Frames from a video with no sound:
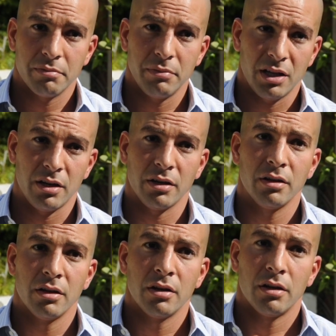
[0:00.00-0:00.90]
meaning
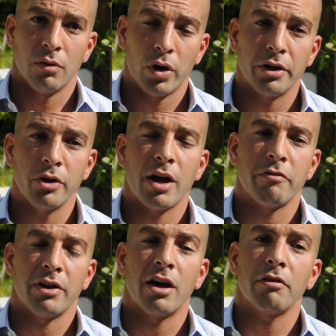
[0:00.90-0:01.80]
where you
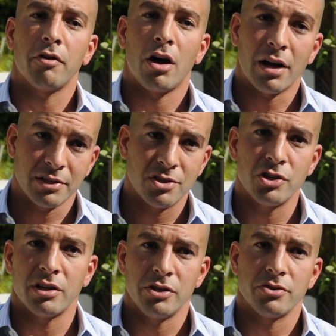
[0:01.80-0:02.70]
have enough
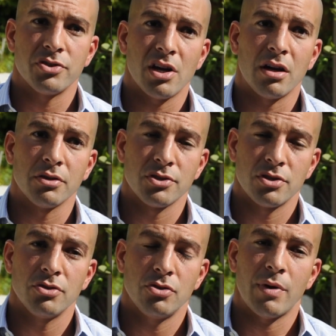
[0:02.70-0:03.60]
oxygen in your
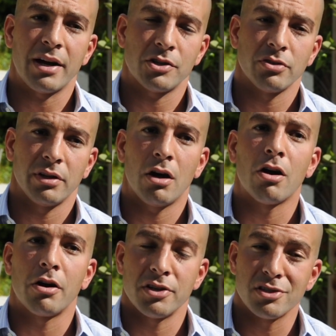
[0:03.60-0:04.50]
cells to actually
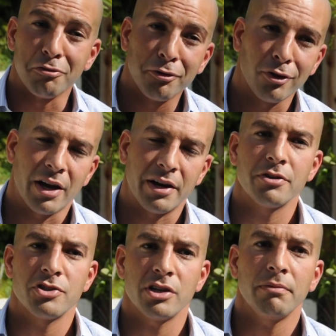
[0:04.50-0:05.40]
harness the full
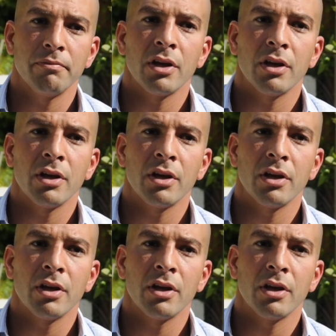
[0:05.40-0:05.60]
energy,